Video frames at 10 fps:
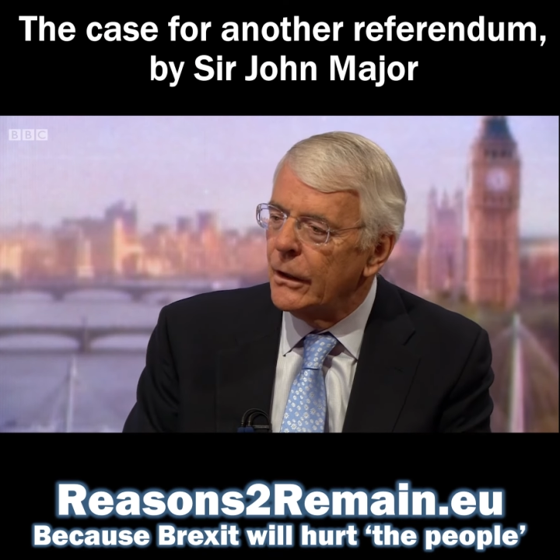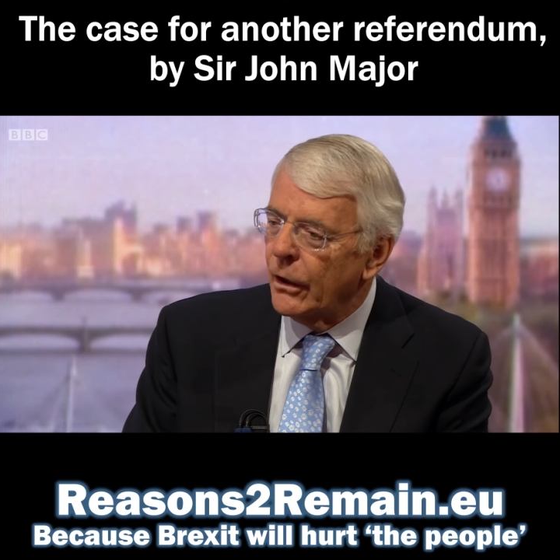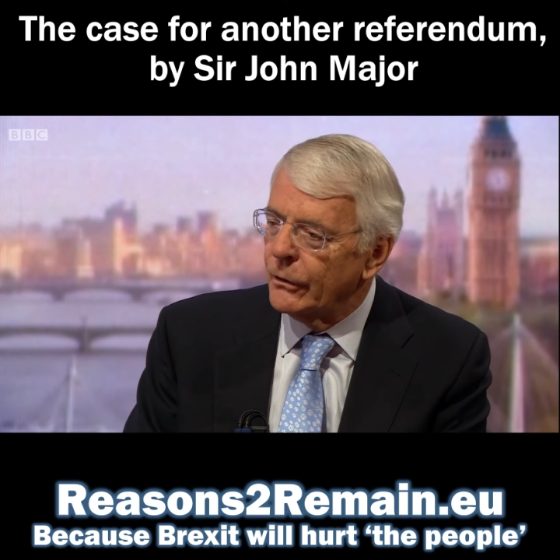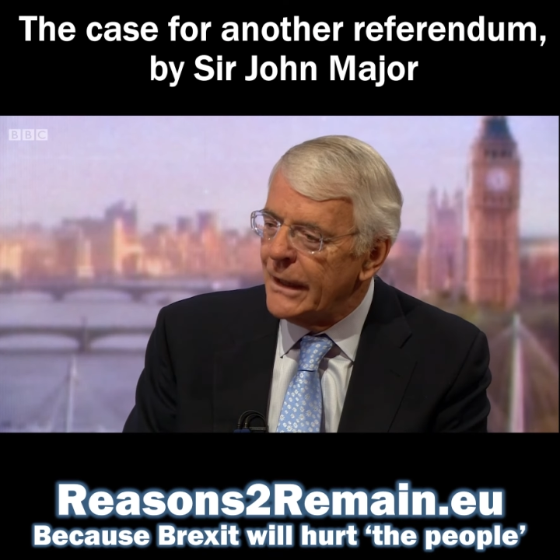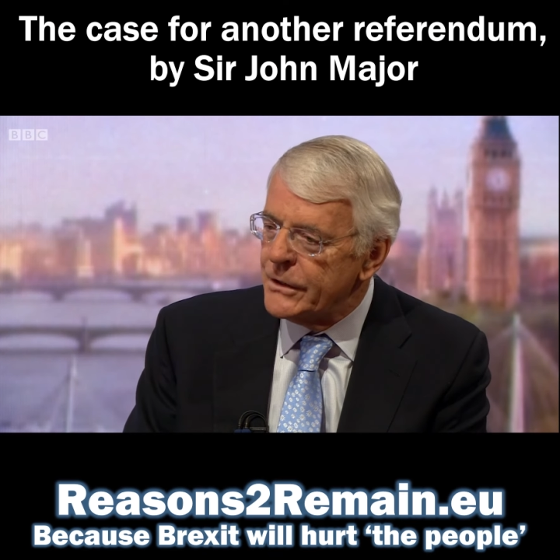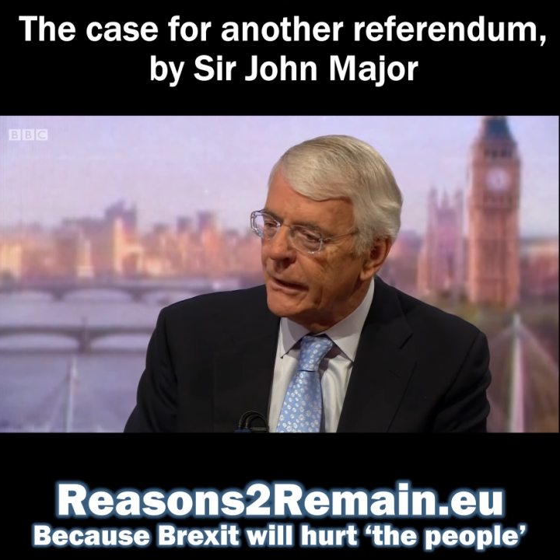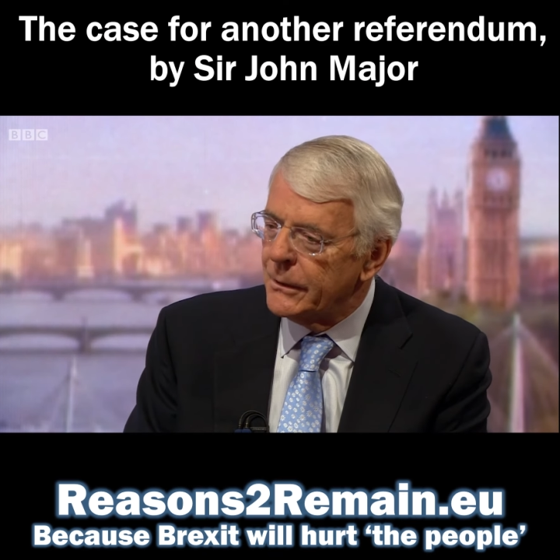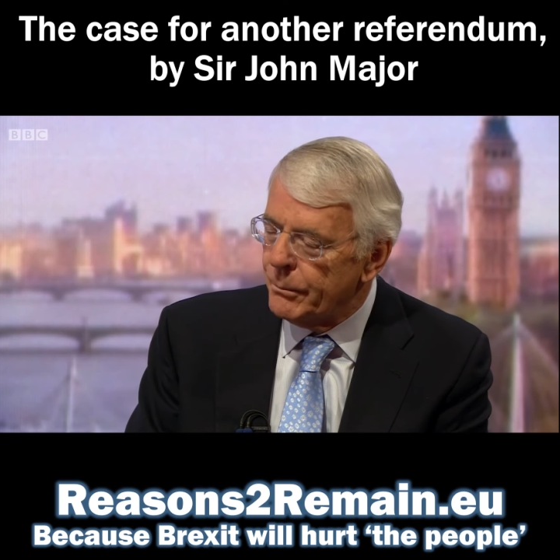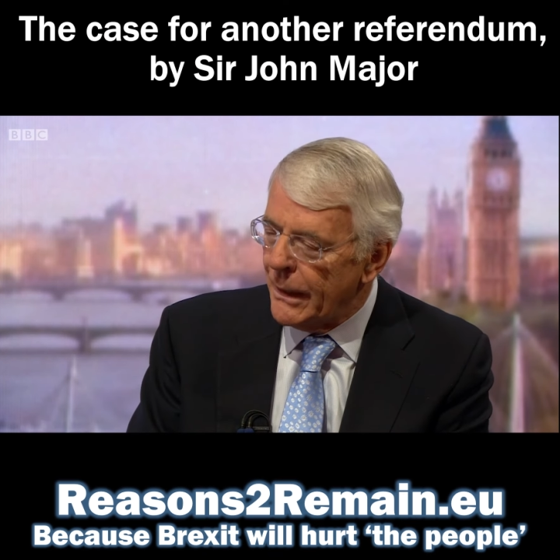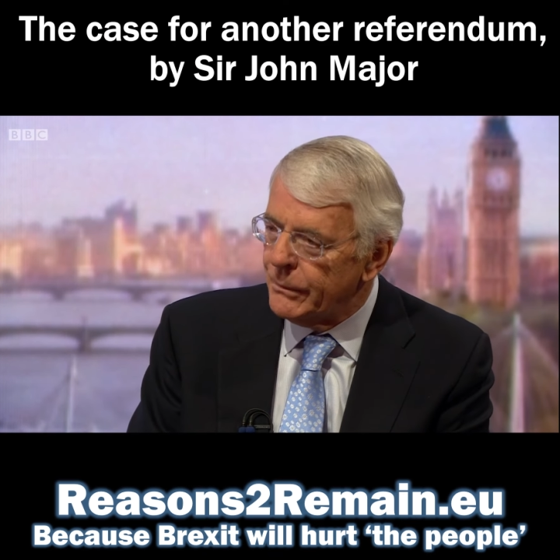on letting
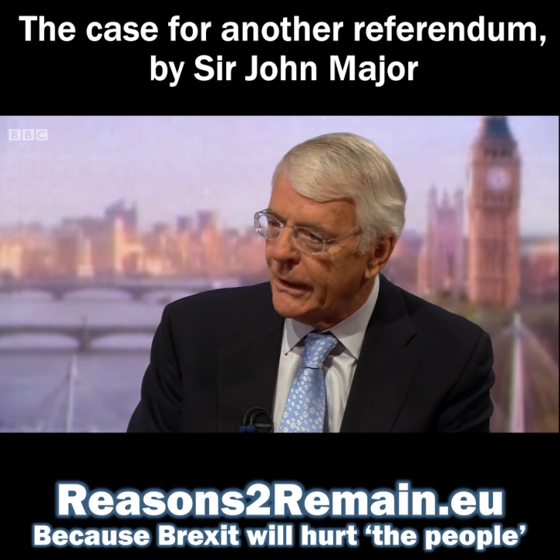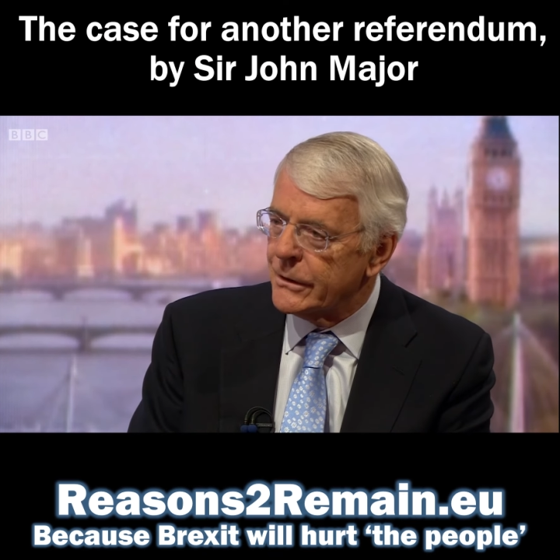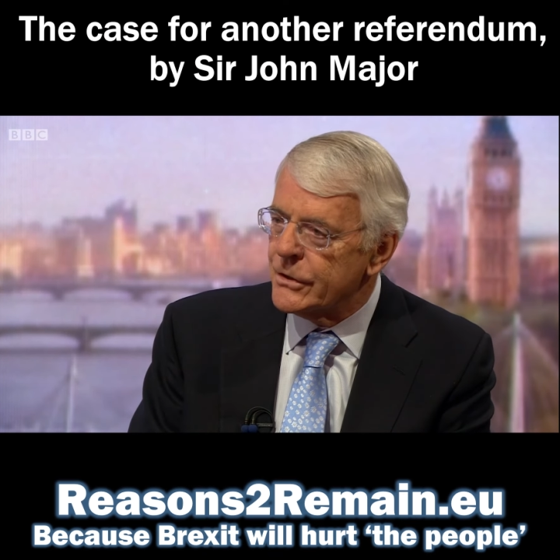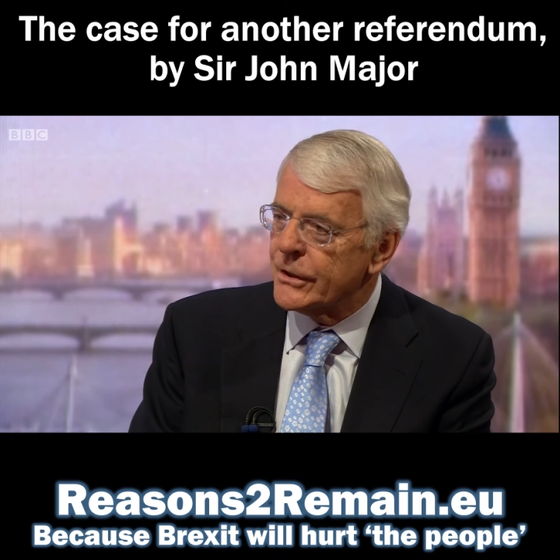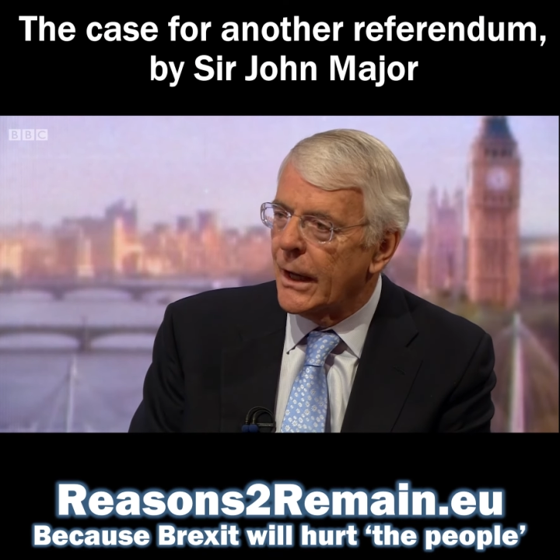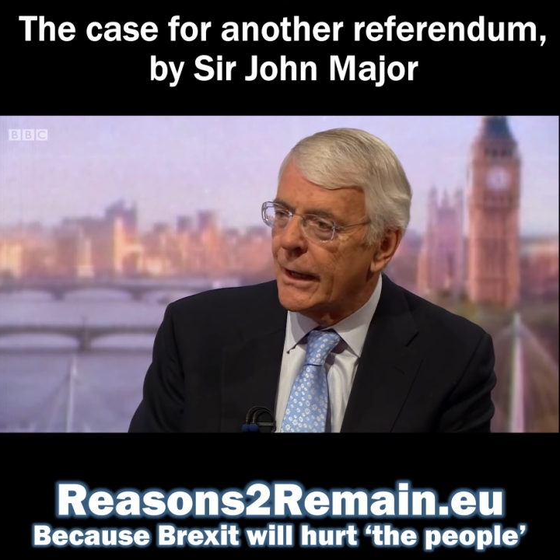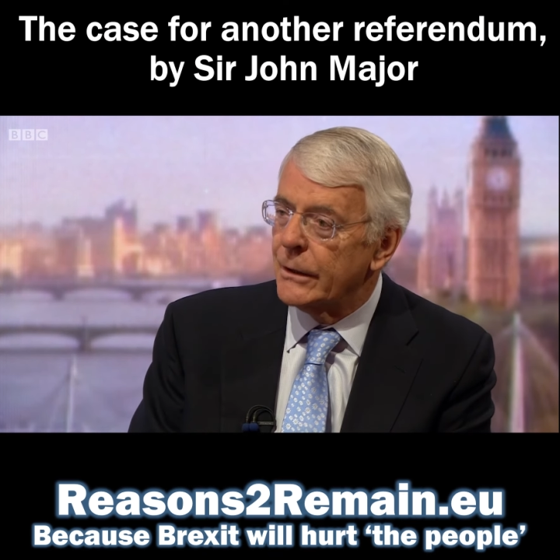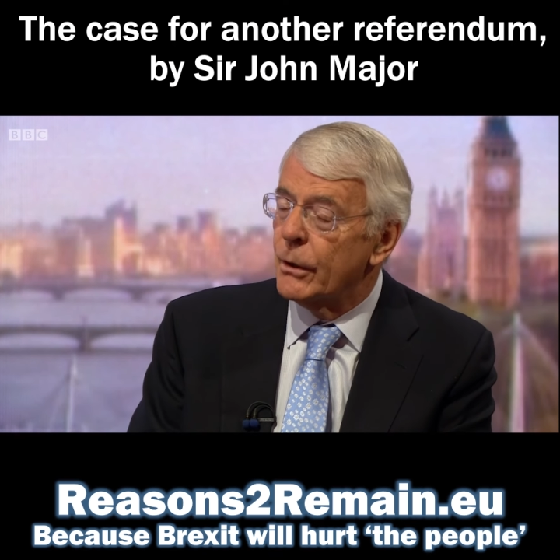the public decide